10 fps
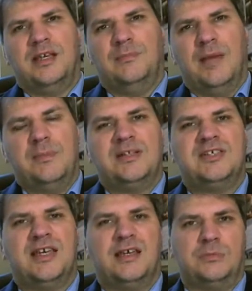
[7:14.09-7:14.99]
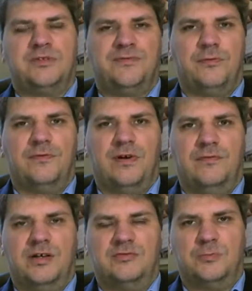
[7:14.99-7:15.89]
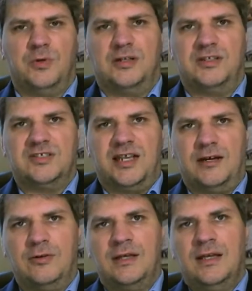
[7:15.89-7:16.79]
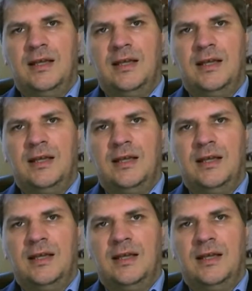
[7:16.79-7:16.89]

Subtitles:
maybe take it up to 400 or 500 words. Now,